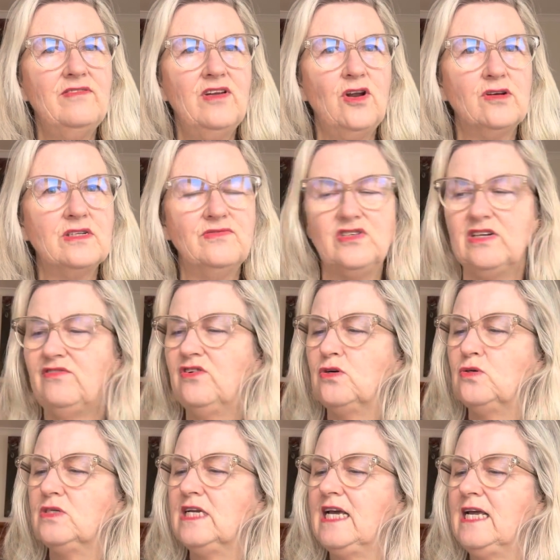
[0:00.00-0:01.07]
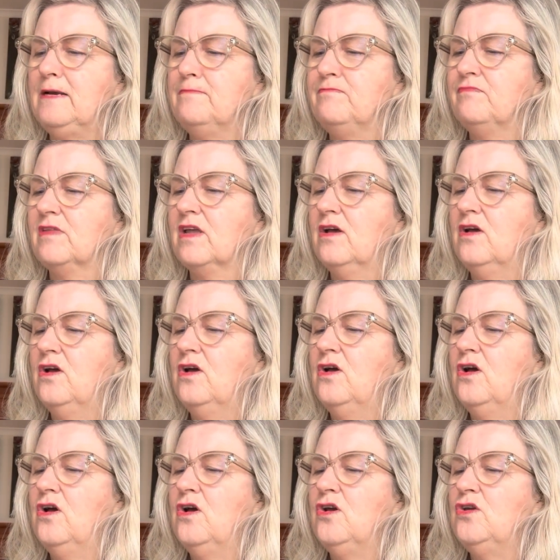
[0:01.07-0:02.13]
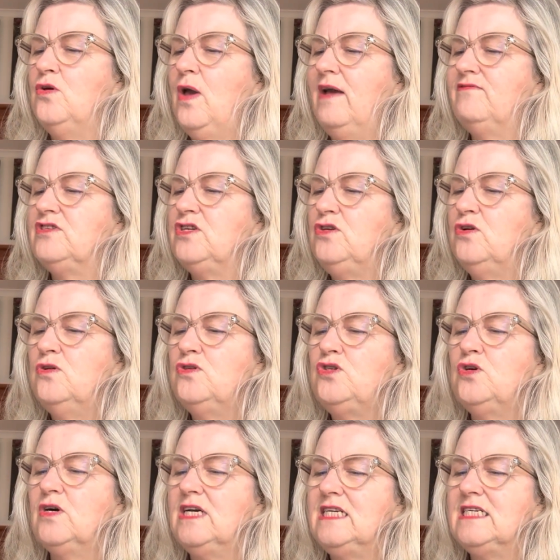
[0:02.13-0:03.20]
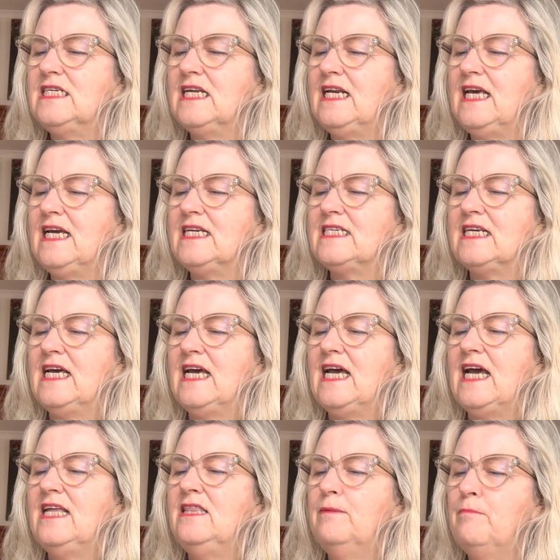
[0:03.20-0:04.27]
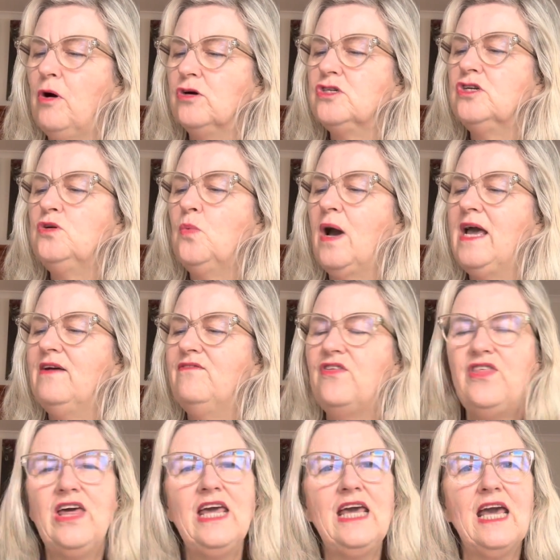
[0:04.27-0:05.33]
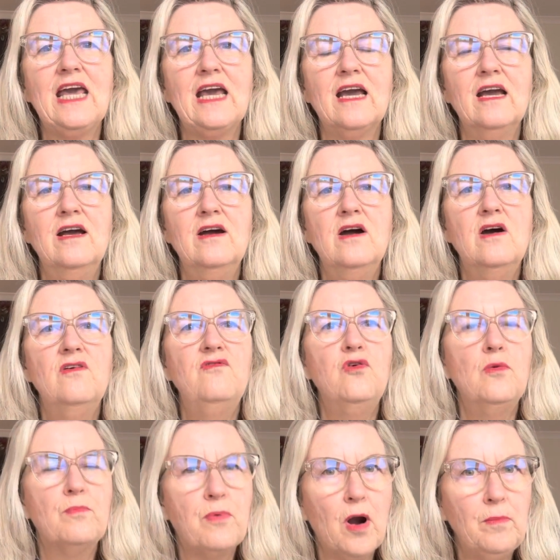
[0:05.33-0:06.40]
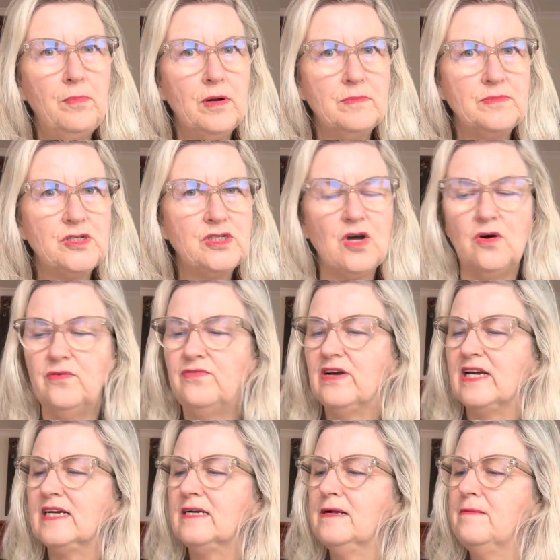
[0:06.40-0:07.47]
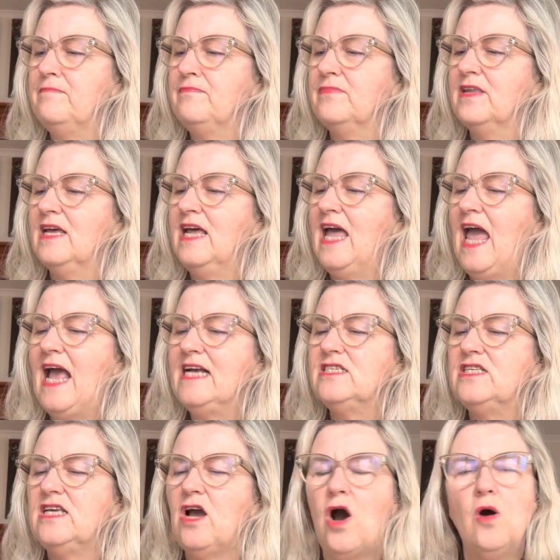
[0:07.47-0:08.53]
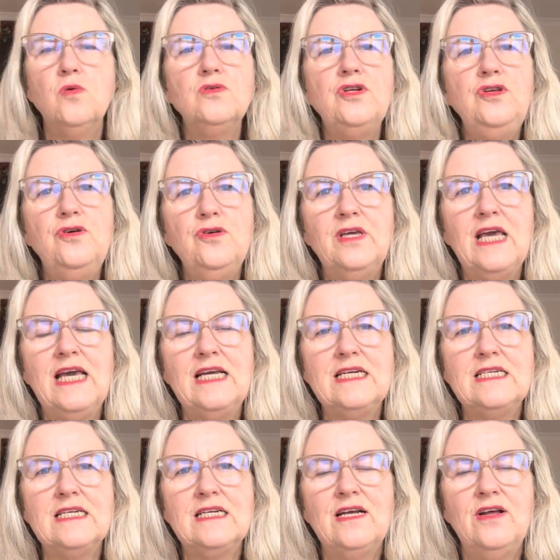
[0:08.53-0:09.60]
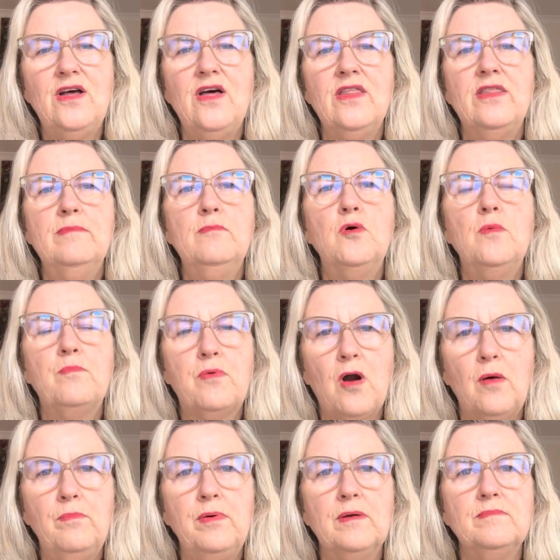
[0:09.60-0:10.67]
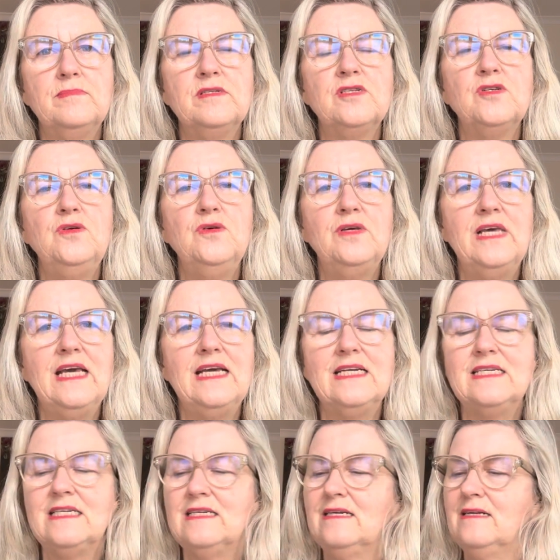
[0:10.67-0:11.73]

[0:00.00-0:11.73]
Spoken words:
a lot of difficulty. You have to use your intellect in the modern way of thinking for problem solving. As the older you get, the more problems you get.